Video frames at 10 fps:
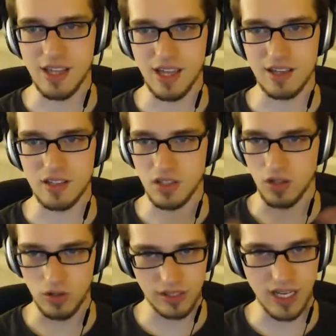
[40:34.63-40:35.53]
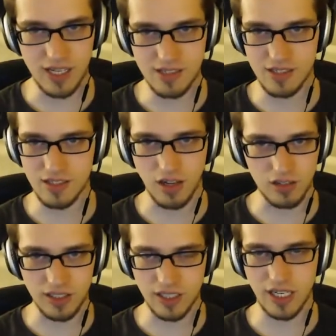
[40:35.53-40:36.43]
that it's all organized, it's
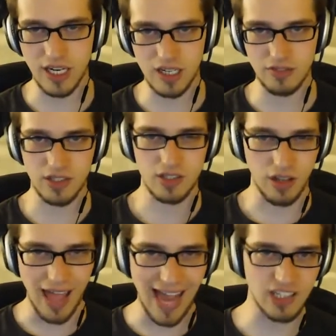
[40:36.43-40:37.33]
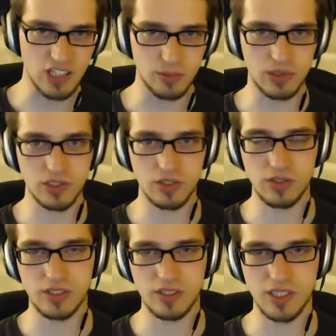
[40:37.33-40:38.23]
all taken care of, and it's all actionable. So
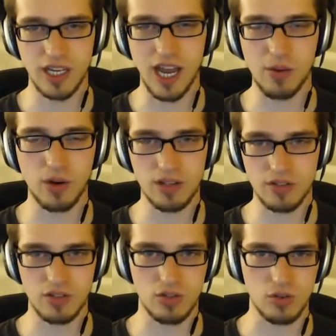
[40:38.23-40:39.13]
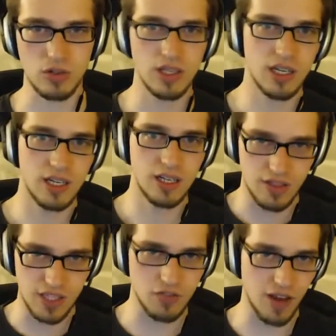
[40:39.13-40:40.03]
you can say, I want to do
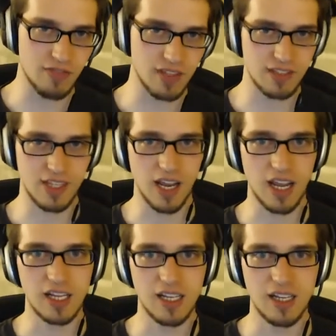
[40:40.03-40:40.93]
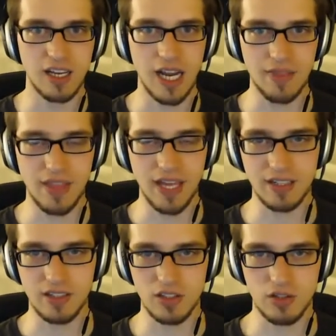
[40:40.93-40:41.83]
these 5 things today, and
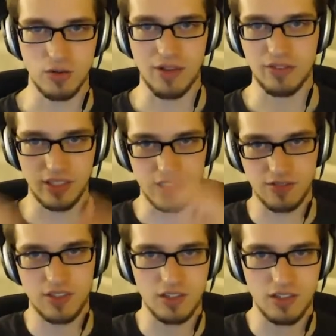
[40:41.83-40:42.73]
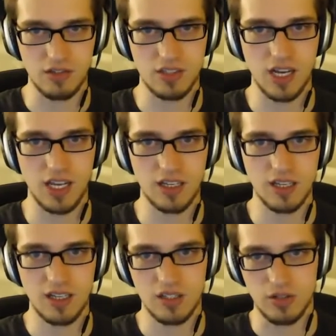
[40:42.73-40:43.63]
then you have a list of things to do
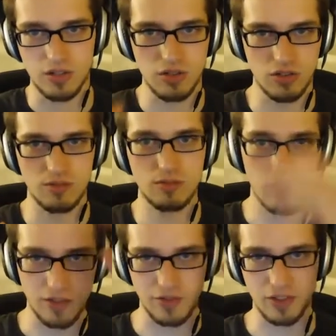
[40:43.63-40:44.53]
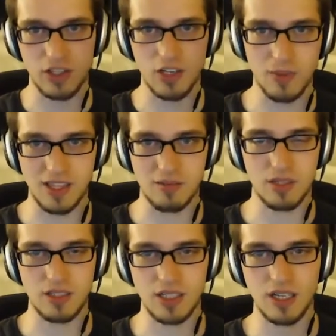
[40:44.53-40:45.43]
today. You can do them. You can feel good about them
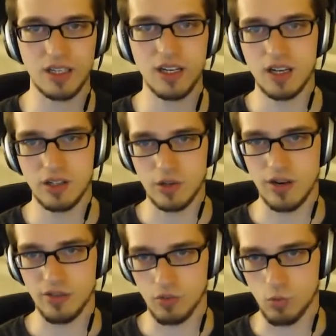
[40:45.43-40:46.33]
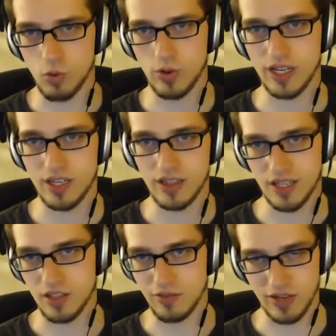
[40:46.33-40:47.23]
being done. You're never worried
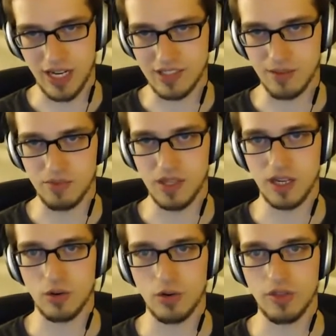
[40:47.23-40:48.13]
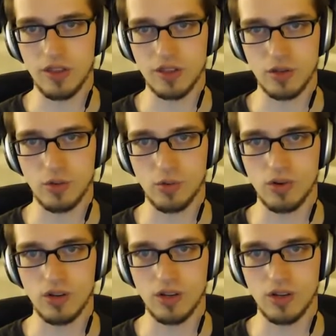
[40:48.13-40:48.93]
that you forgot something or that you